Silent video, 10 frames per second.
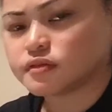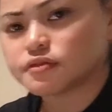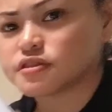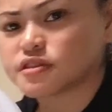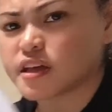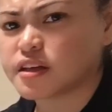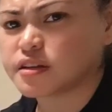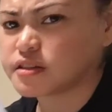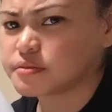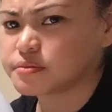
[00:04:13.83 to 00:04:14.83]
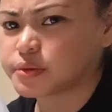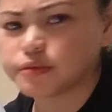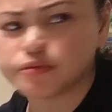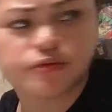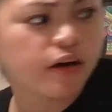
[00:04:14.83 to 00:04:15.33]
10.5,
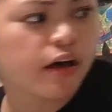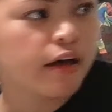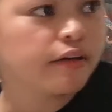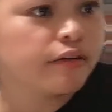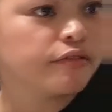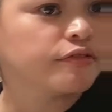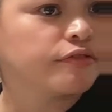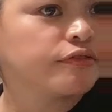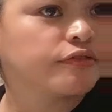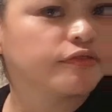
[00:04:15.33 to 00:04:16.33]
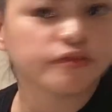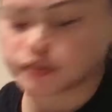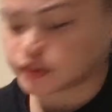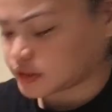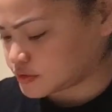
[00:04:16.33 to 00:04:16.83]
I
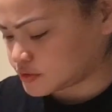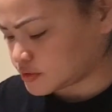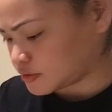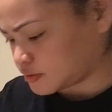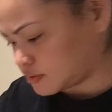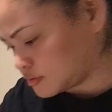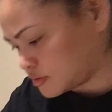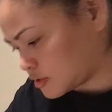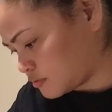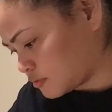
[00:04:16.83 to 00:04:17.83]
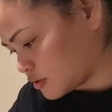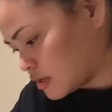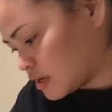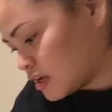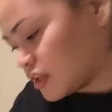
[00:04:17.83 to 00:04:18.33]
think so.
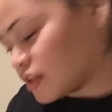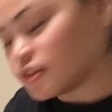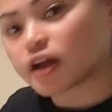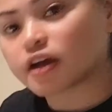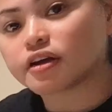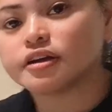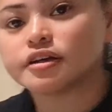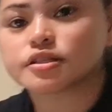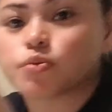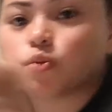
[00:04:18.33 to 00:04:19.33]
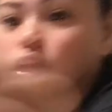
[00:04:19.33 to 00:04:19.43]
There is 1